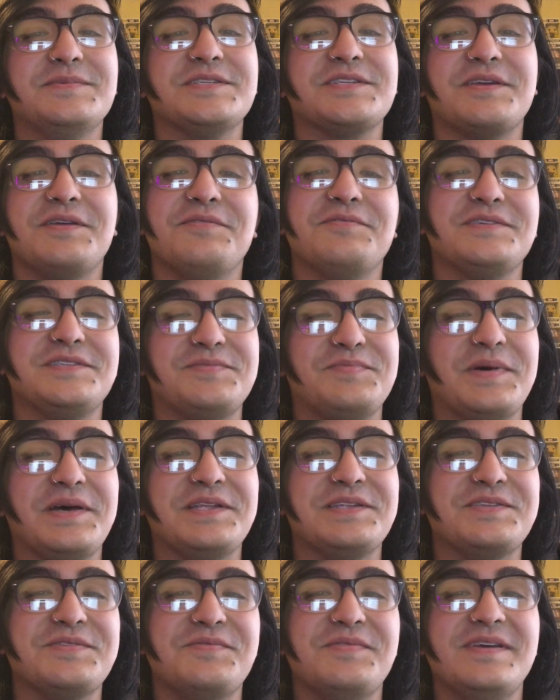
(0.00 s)
just gonna
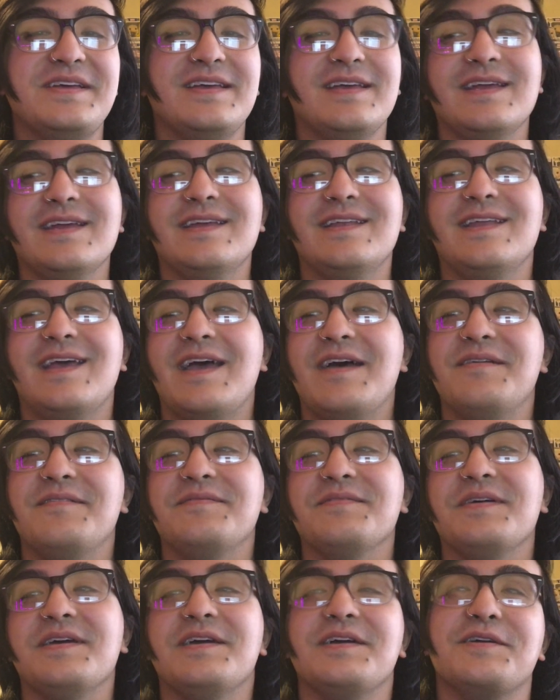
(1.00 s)
respond to it and
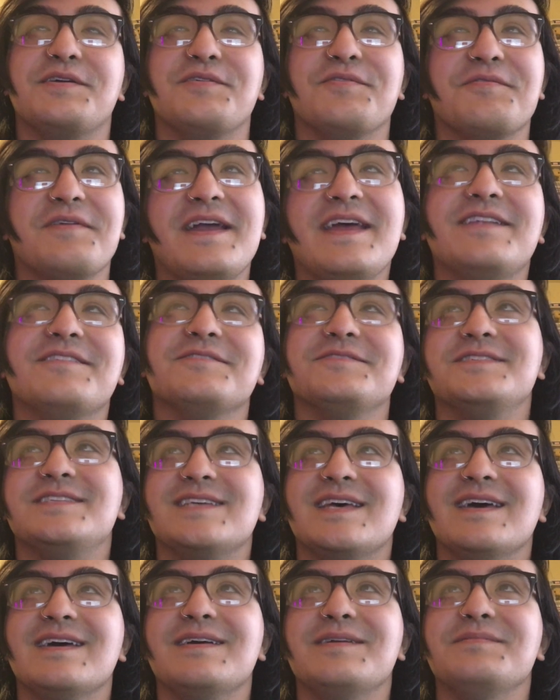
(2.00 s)
have a grand old
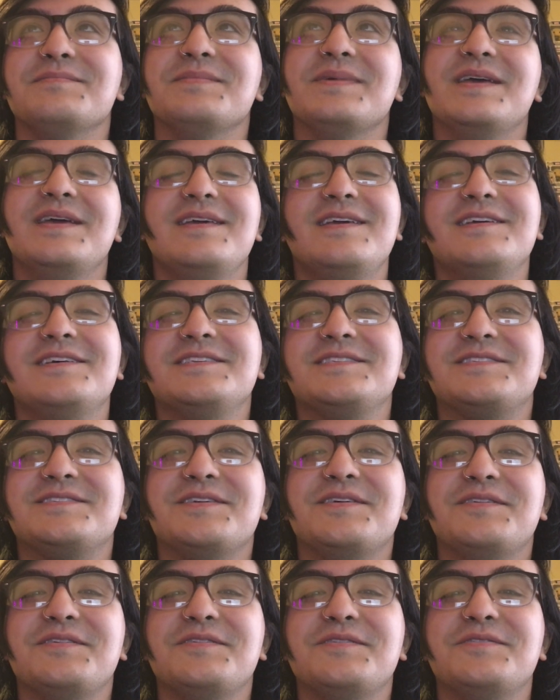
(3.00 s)
time.
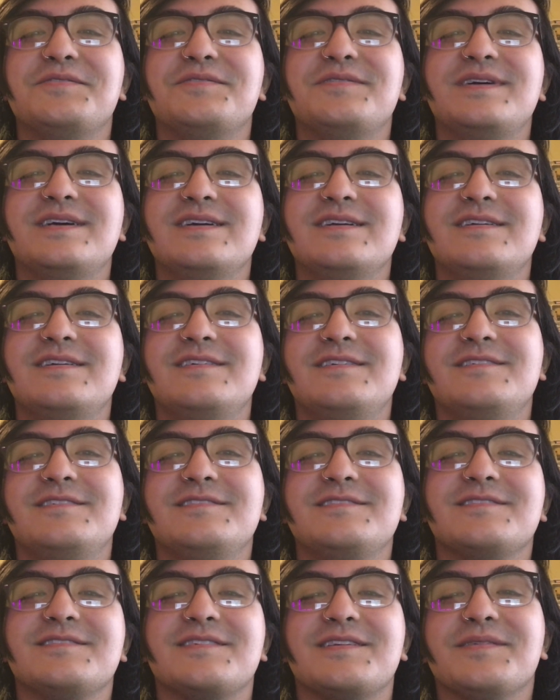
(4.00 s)
So
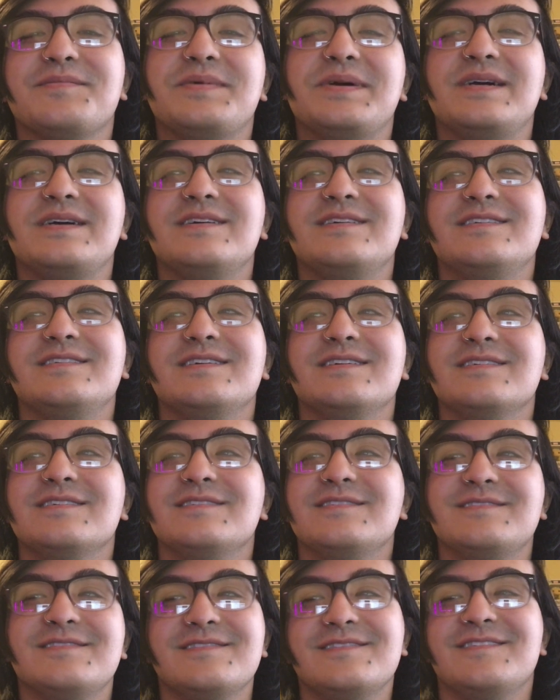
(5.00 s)
come on,
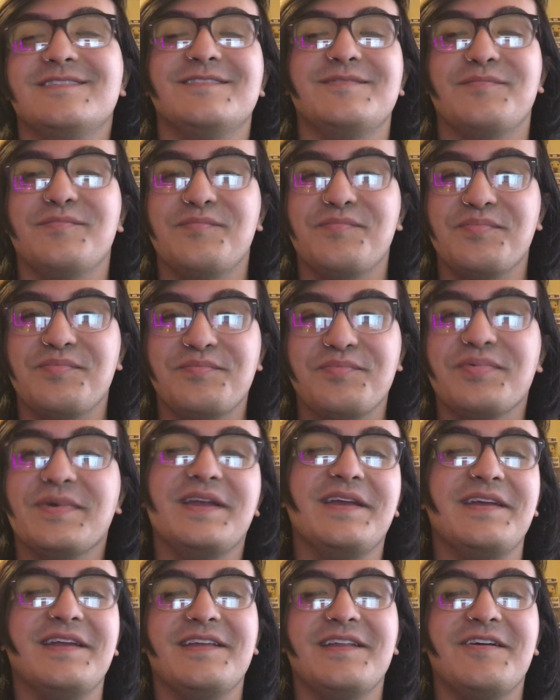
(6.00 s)

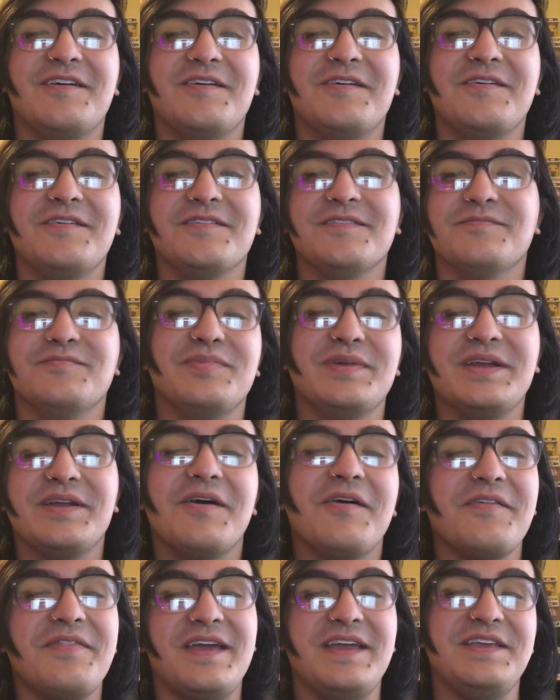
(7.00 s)
bring
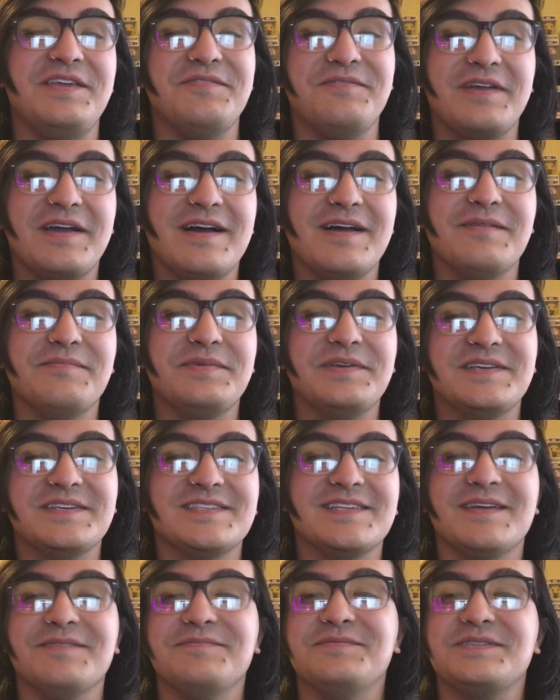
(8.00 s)
all that you got,
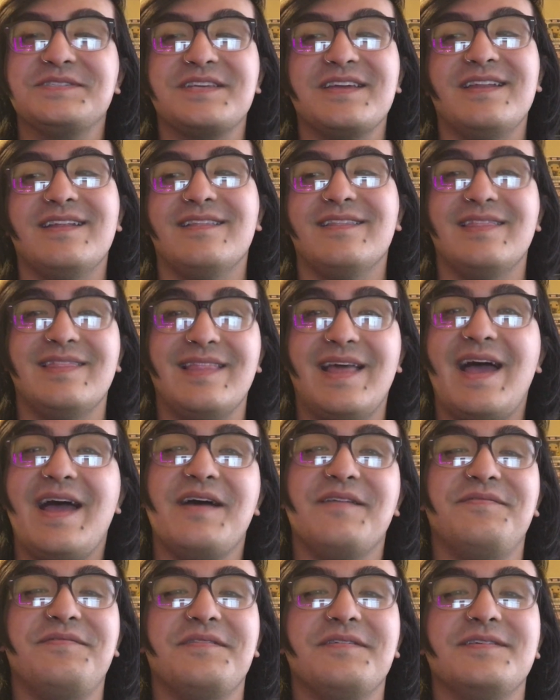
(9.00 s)
because I'm just gonna
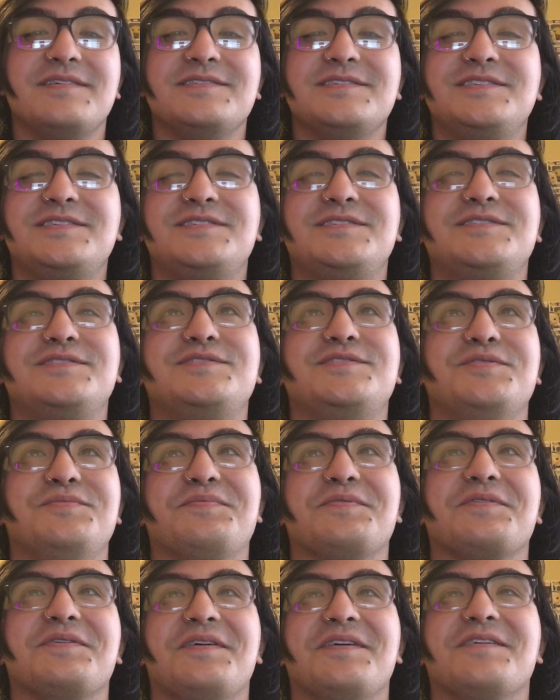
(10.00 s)
laugh
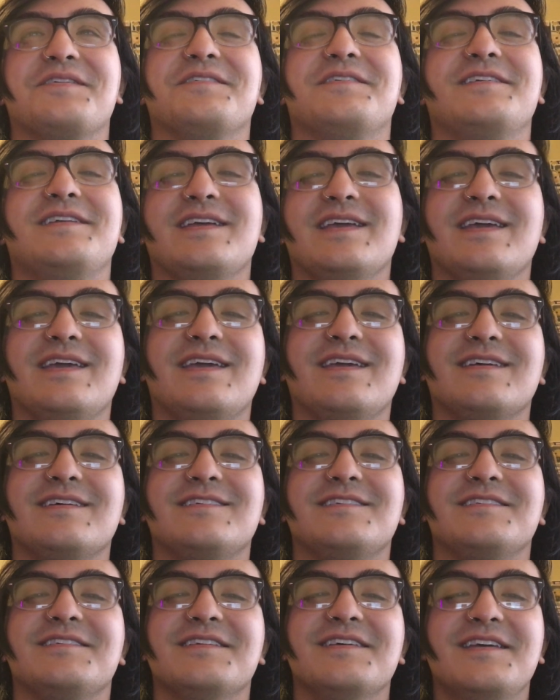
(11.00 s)
super hard,
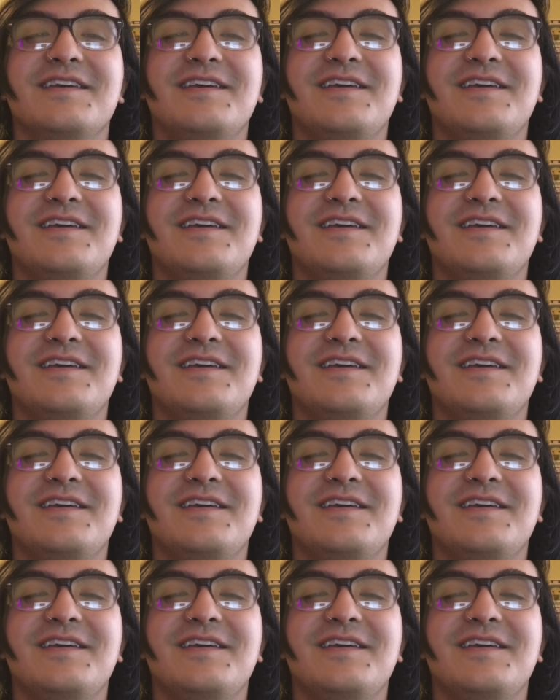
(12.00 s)
and